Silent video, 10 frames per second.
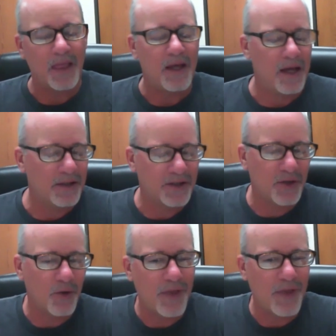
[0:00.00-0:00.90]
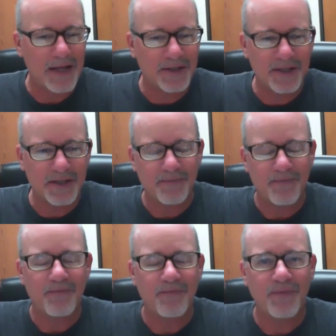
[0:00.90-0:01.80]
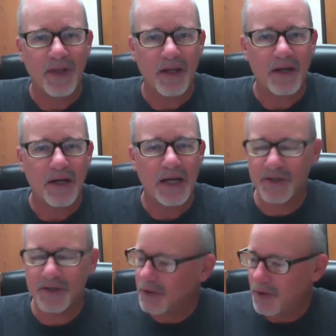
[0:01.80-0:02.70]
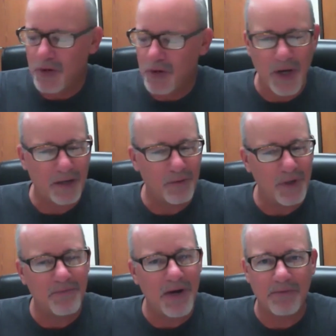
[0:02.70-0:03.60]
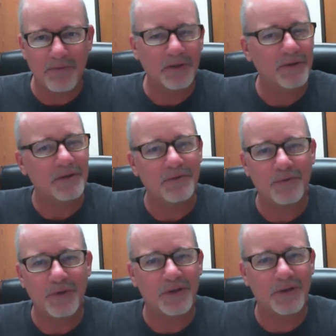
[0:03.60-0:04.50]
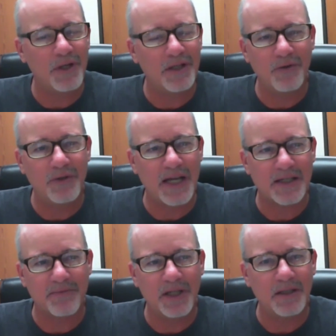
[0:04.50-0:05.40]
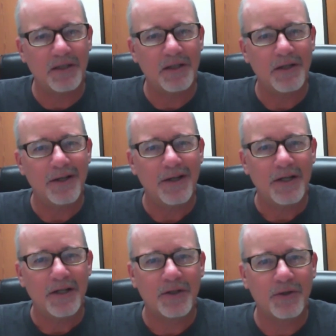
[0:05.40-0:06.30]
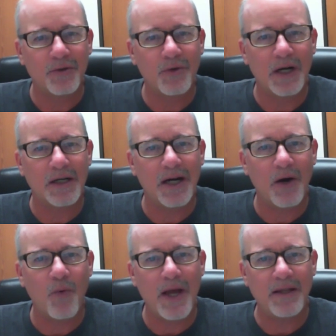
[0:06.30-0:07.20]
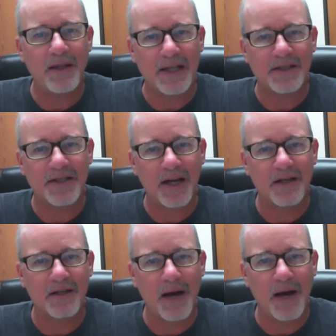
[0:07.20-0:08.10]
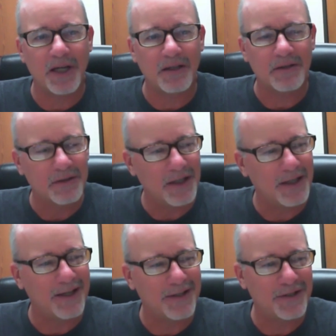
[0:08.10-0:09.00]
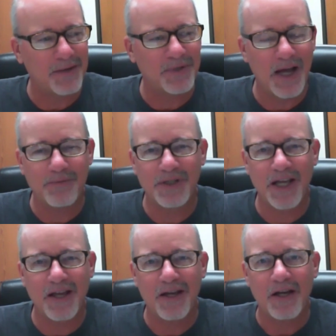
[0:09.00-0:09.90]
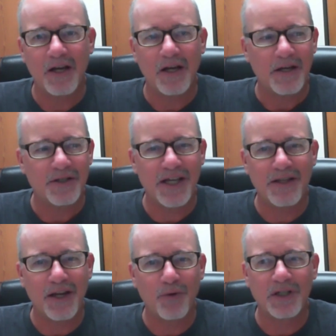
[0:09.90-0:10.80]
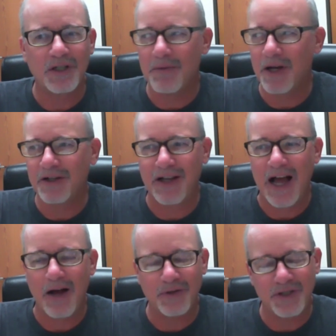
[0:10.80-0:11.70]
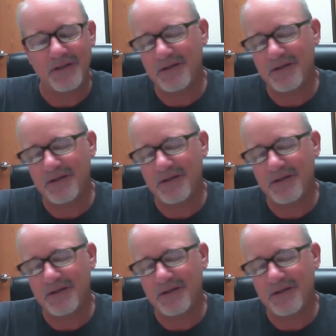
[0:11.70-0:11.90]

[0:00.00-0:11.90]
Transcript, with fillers: And so that's, that's certainly one way to read the Bible, to read the New Testament, to uh, await that second coming. Uh, sometimes they said that it would come on the clouds